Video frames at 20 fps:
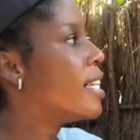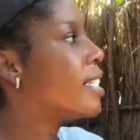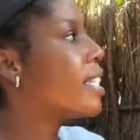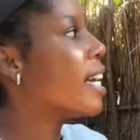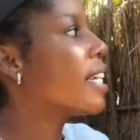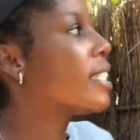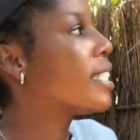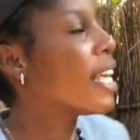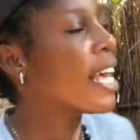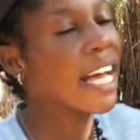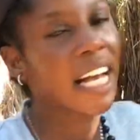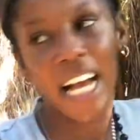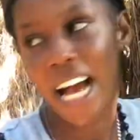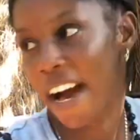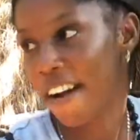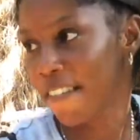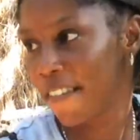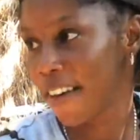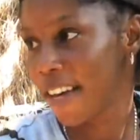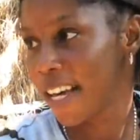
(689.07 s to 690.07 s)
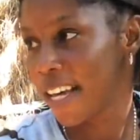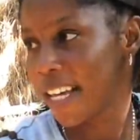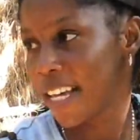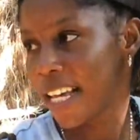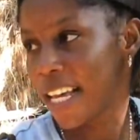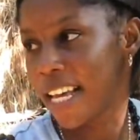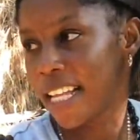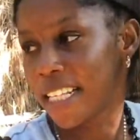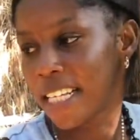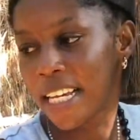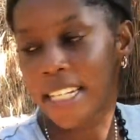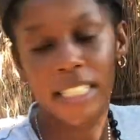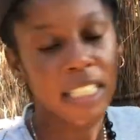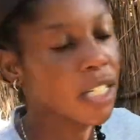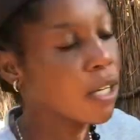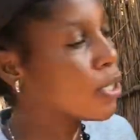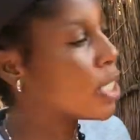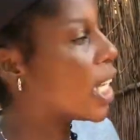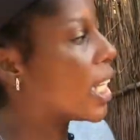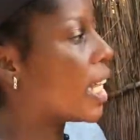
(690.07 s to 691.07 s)
just a, cover, a, a,
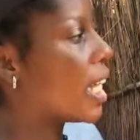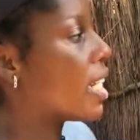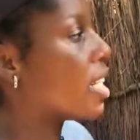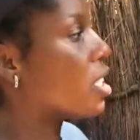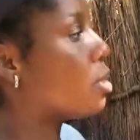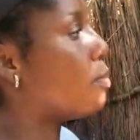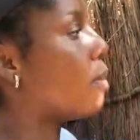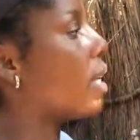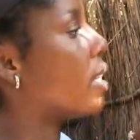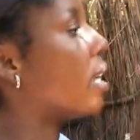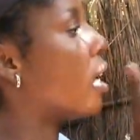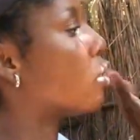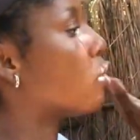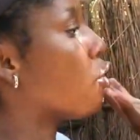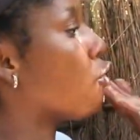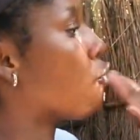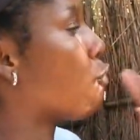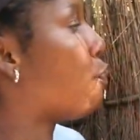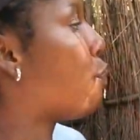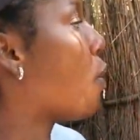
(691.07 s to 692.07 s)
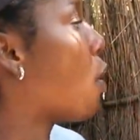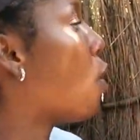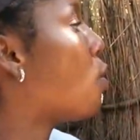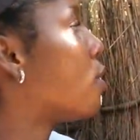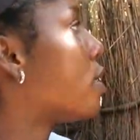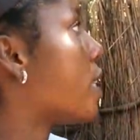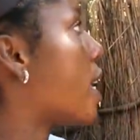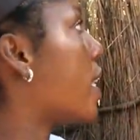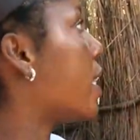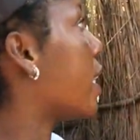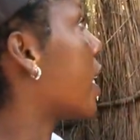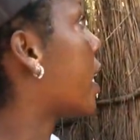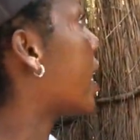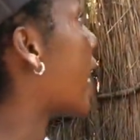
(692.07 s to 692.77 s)
shelter that is made out of poles and